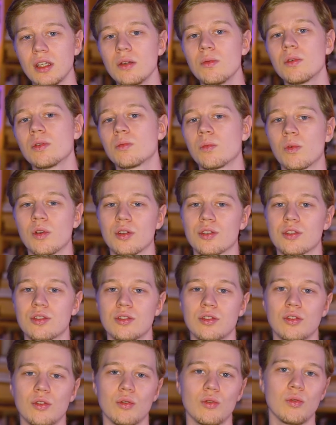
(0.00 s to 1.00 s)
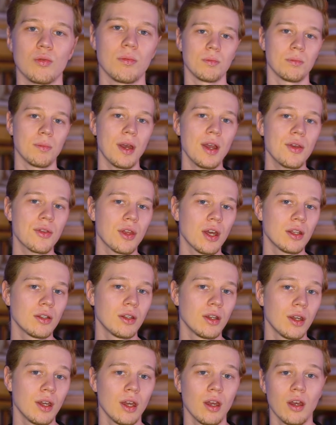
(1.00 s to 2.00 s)
even worse. So back
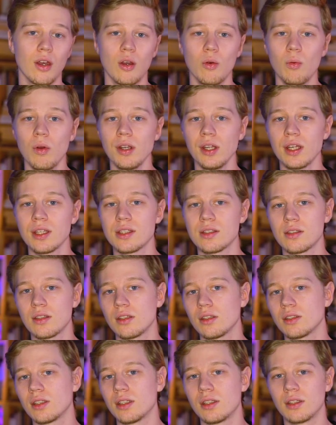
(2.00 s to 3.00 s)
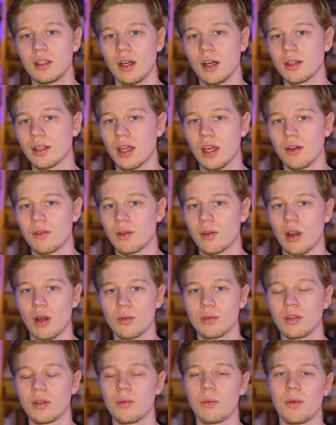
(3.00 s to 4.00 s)
then, when I still did not have a
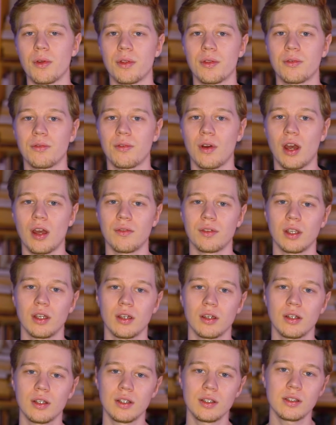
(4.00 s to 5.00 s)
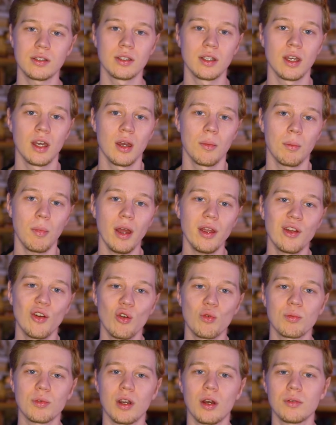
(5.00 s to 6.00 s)
router with 5 GHz, my
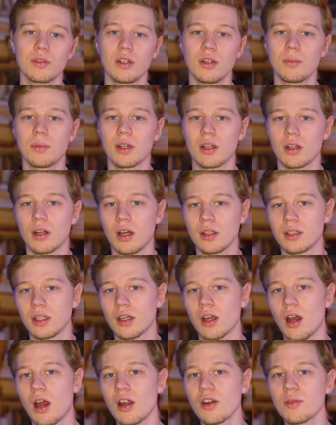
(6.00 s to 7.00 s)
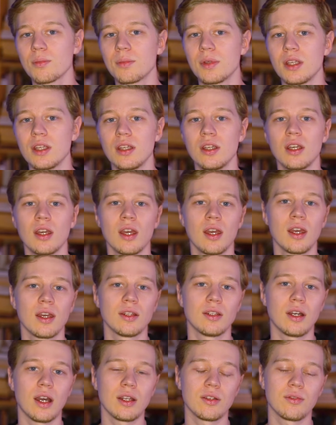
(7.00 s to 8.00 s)
home router McCartech
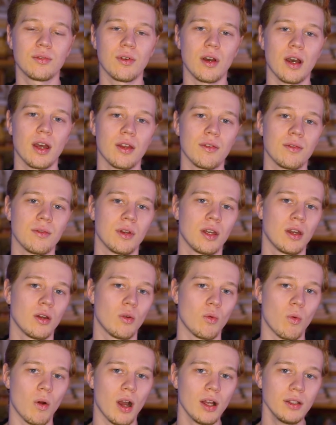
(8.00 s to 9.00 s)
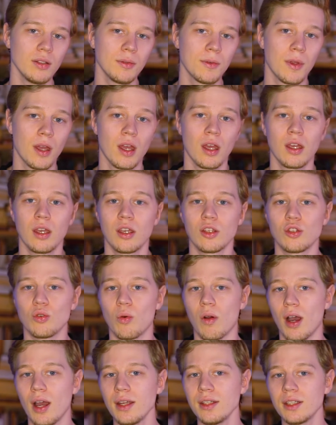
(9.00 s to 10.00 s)
RB951
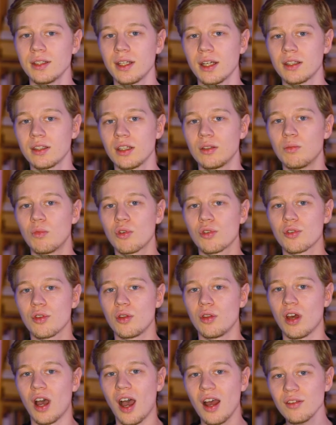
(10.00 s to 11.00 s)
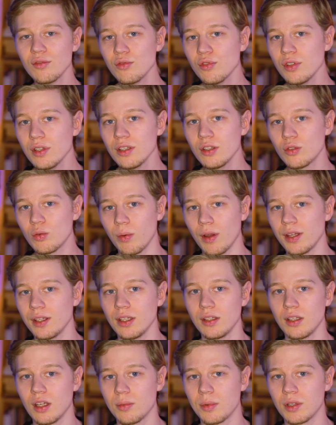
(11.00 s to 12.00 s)
Ooyy detected more than 120
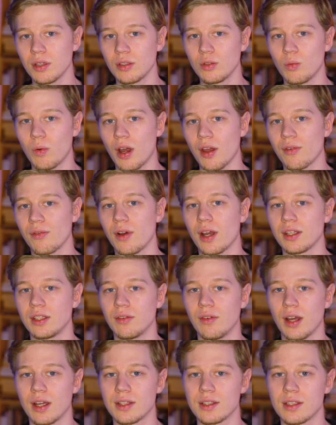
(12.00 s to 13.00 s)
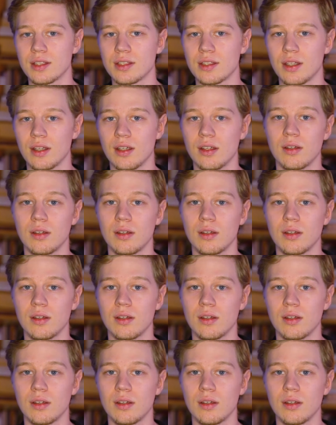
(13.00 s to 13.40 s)
neighborhood Wi-Fi devices.